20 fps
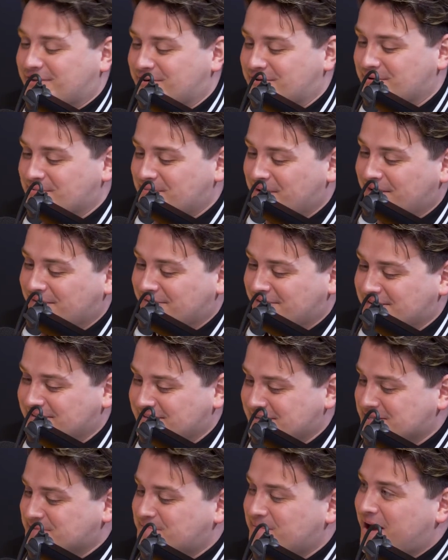though, about the,
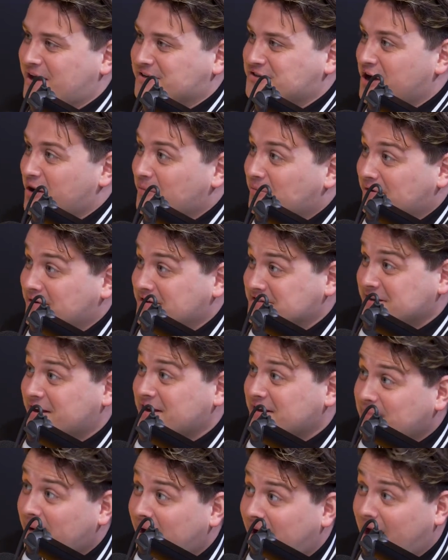this matchup, and I'm
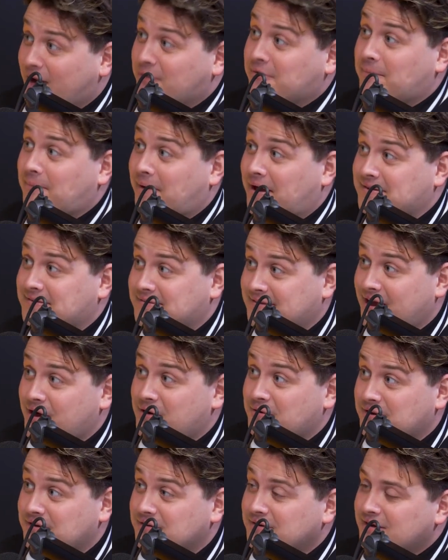excited about how it pans
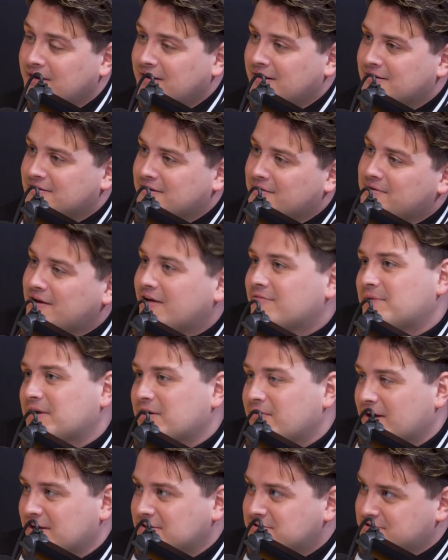out. And something I've
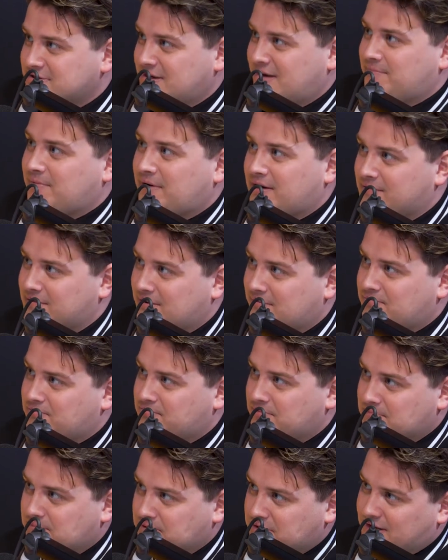been quite intrigued by with,
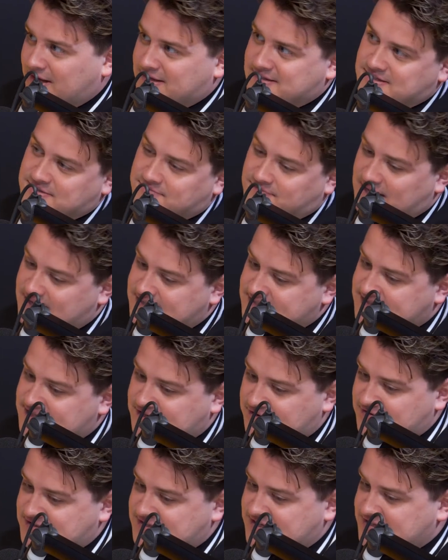with Bordalás's
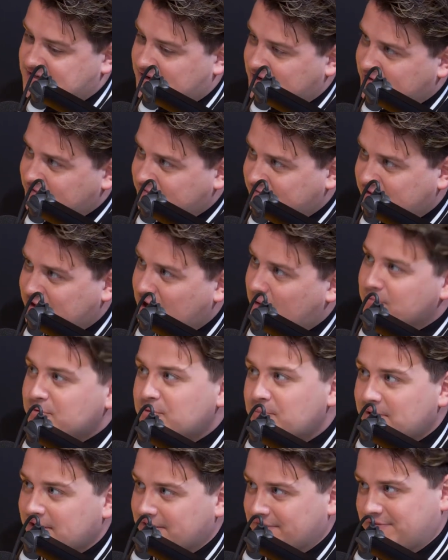Valencia is this kind of
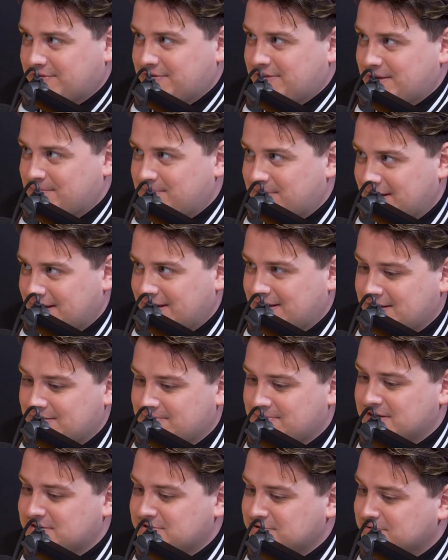double pivot they're playing in the
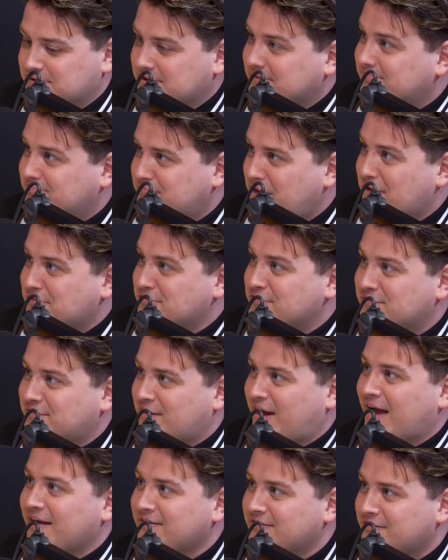middle with Daniel
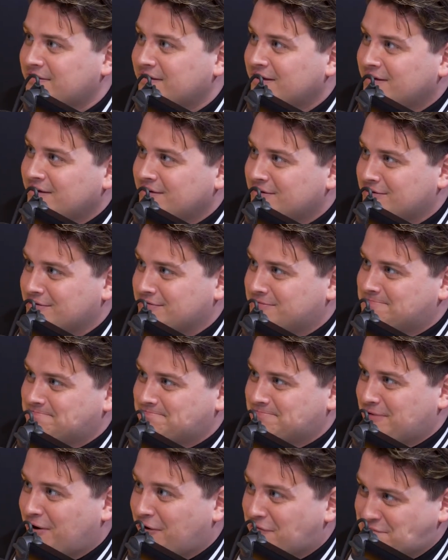Vass, who's
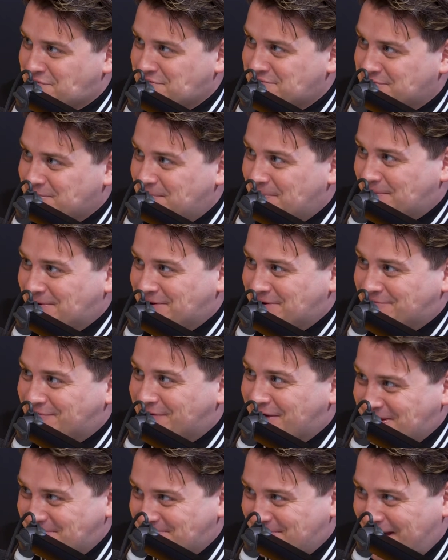often deployed at
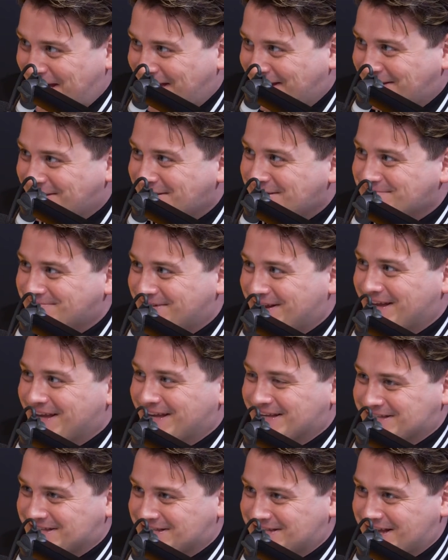right back, yep,
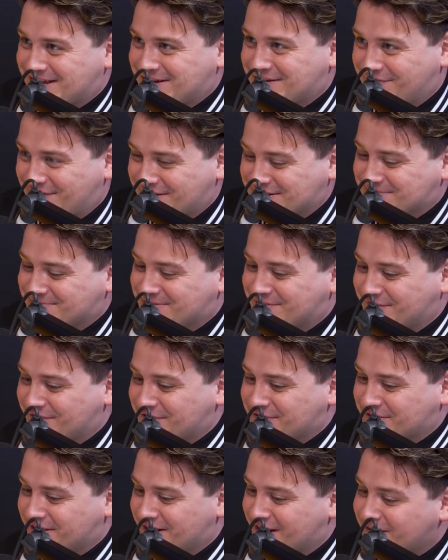playing as a centre defensive
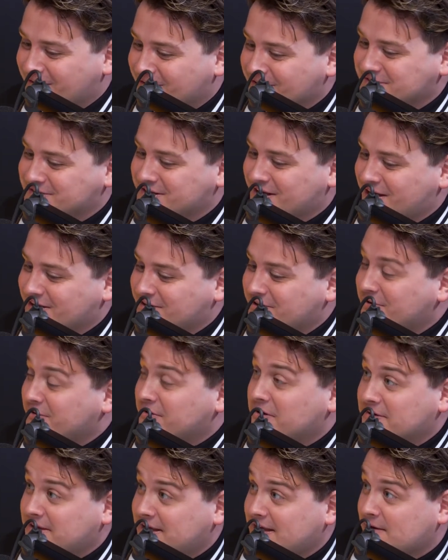midfielder, alongside
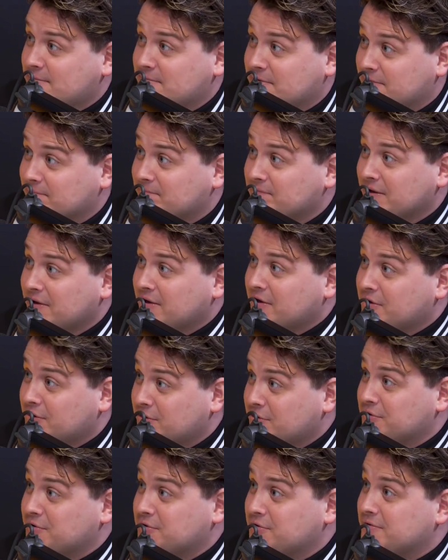Hugo Guillamon,
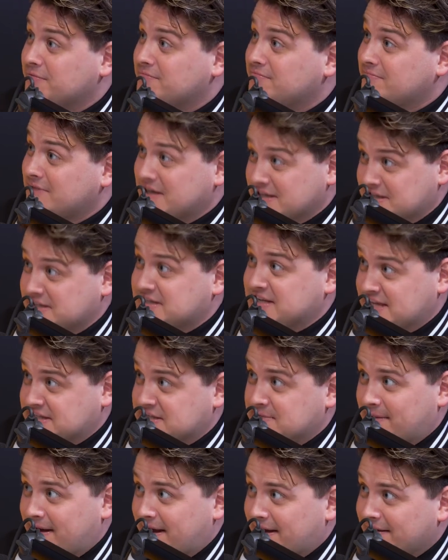who is a
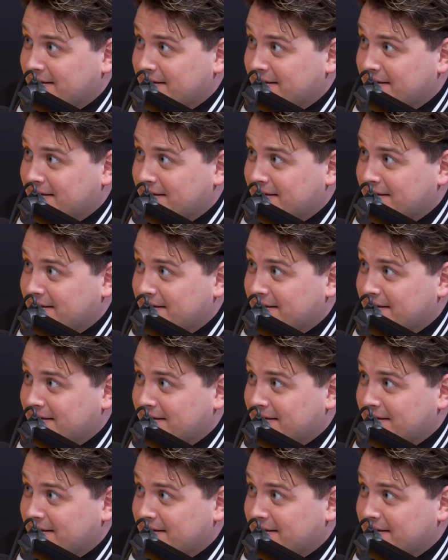centre back.